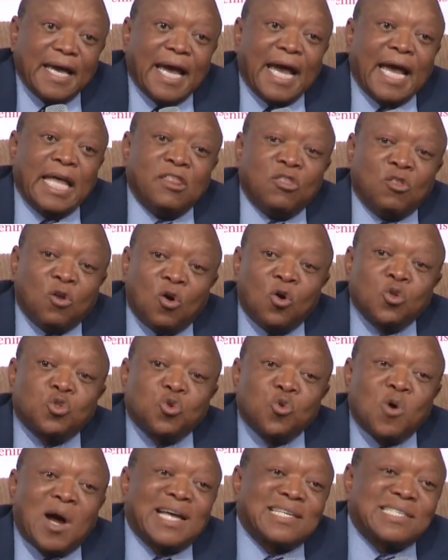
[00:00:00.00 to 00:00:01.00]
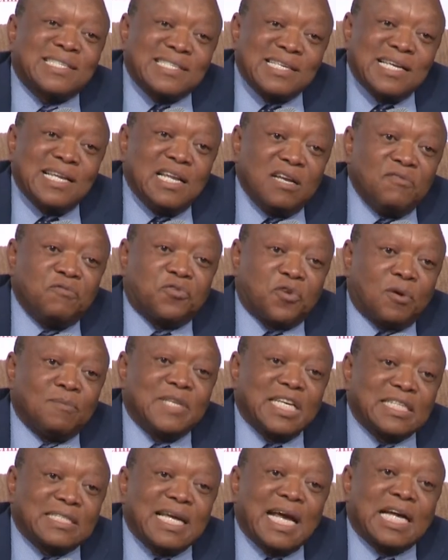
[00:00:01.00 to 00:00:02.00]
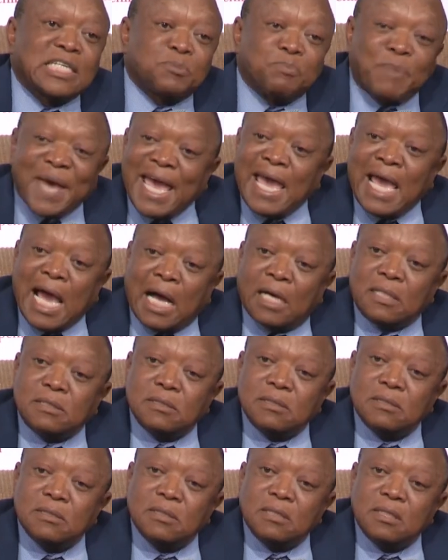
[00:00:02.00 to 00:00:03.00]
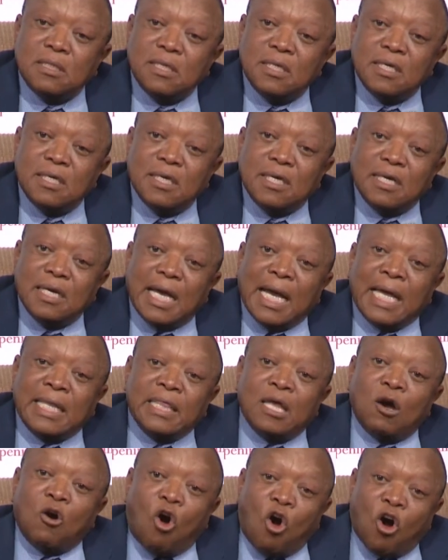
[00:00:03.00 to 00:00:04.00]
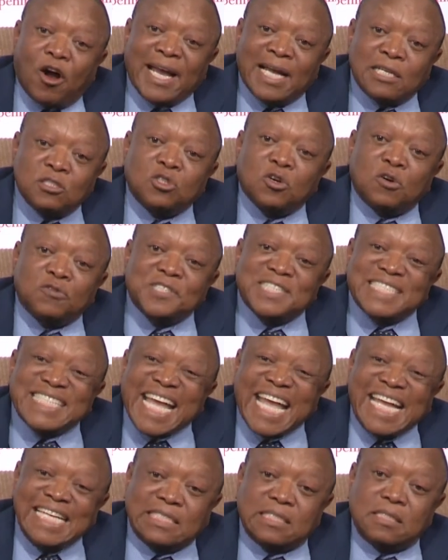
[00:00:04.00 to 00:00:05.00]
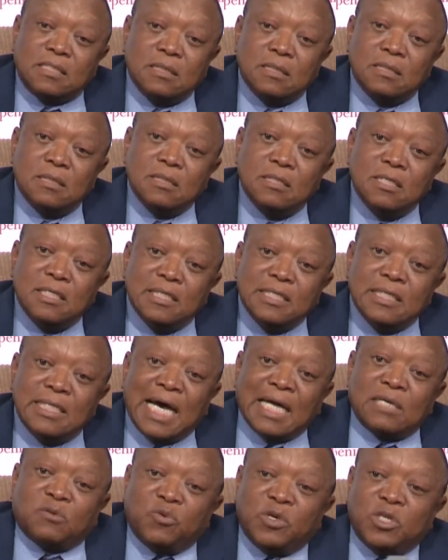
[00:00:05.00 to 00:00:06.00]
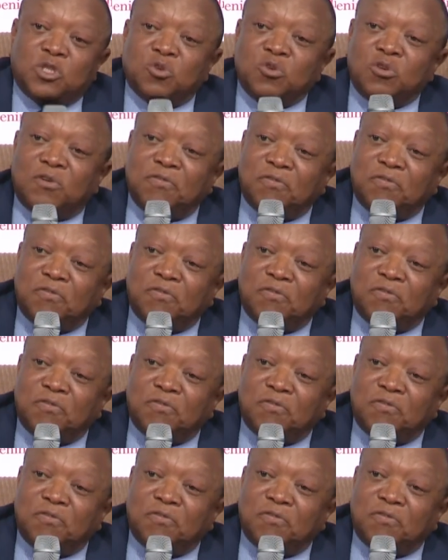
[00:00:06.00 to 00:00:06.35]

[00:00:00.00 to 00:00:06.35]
and those who are stealing from the taxpayer and the organs of state, that we should